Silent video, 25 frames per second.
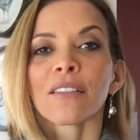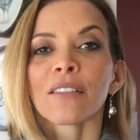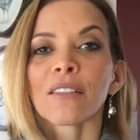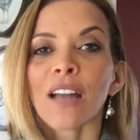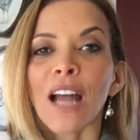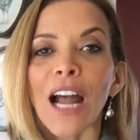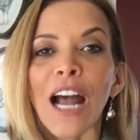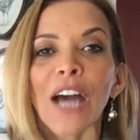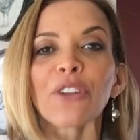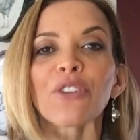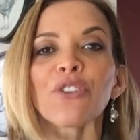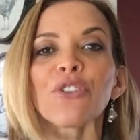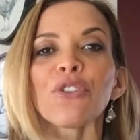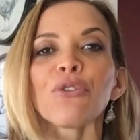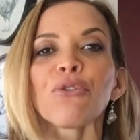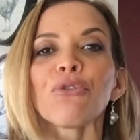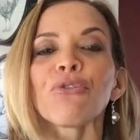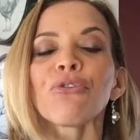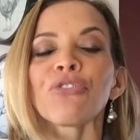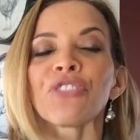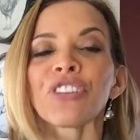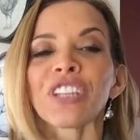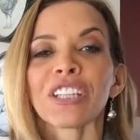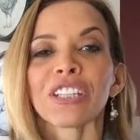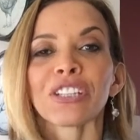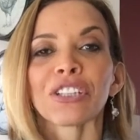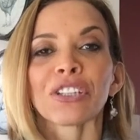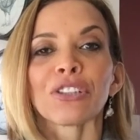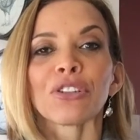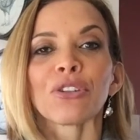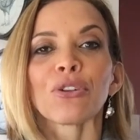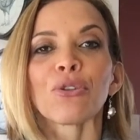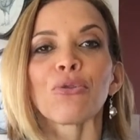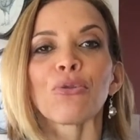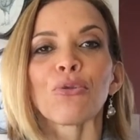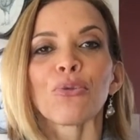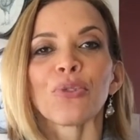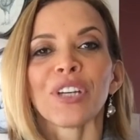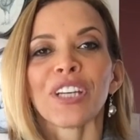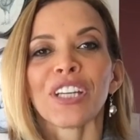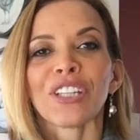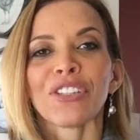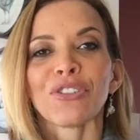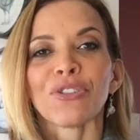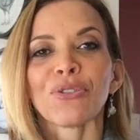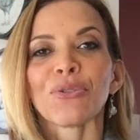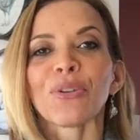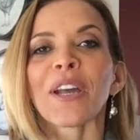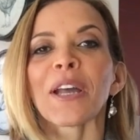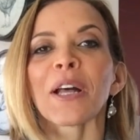How do you feel
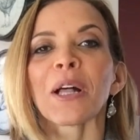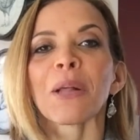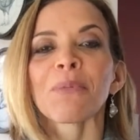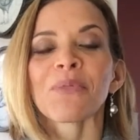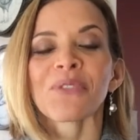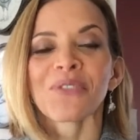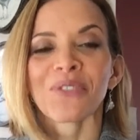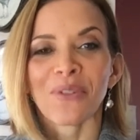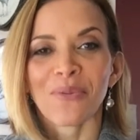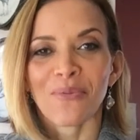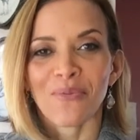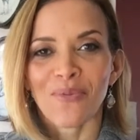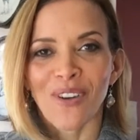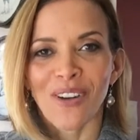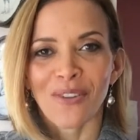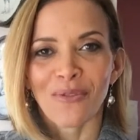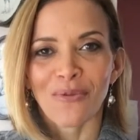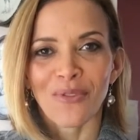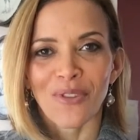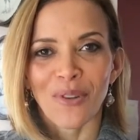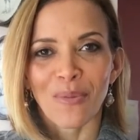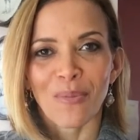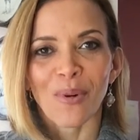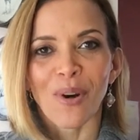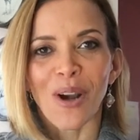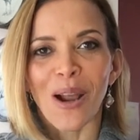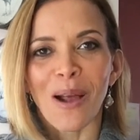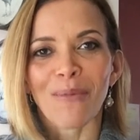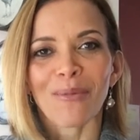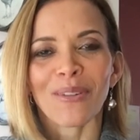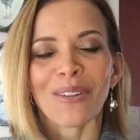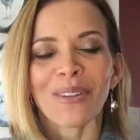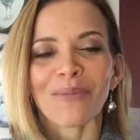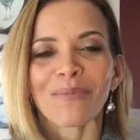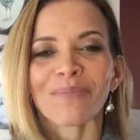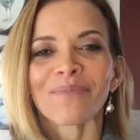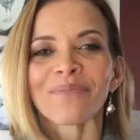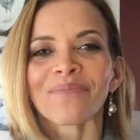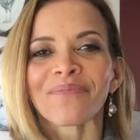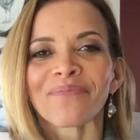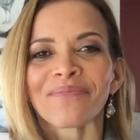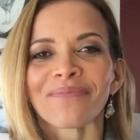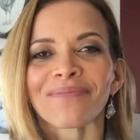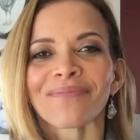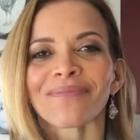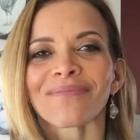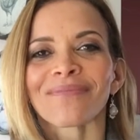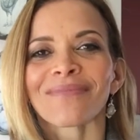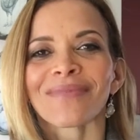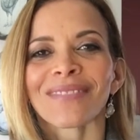when you help someone with a problem?
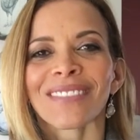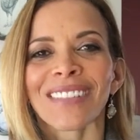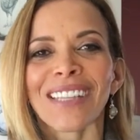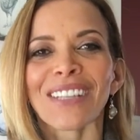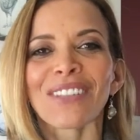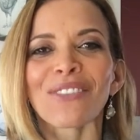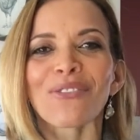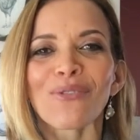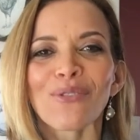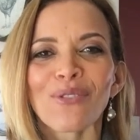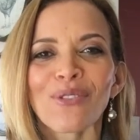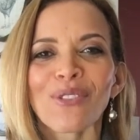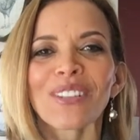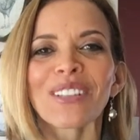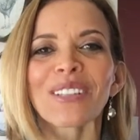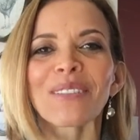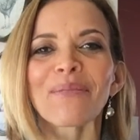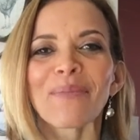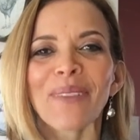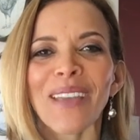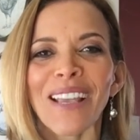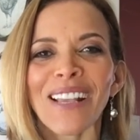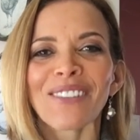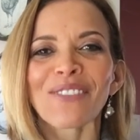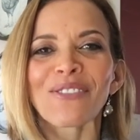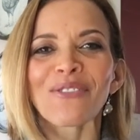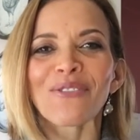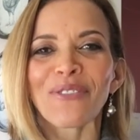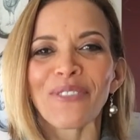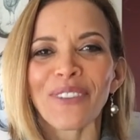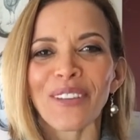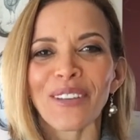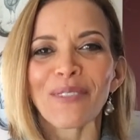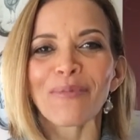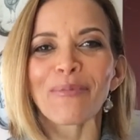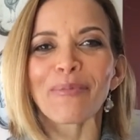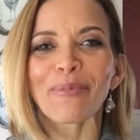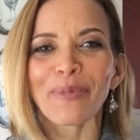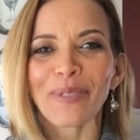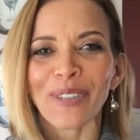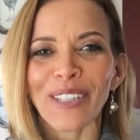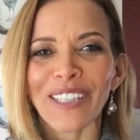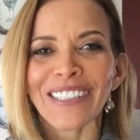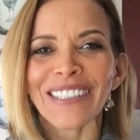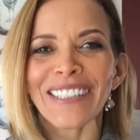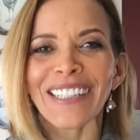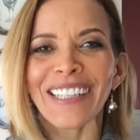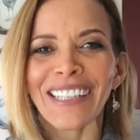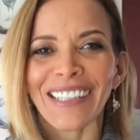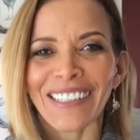It usually makes you feel
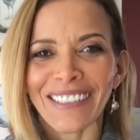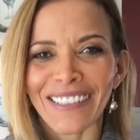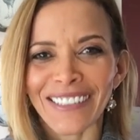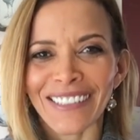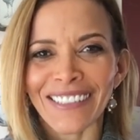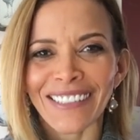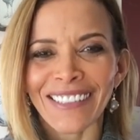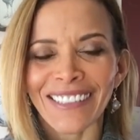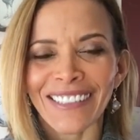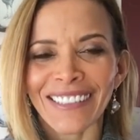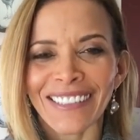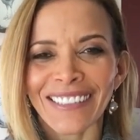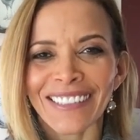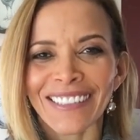pretty good.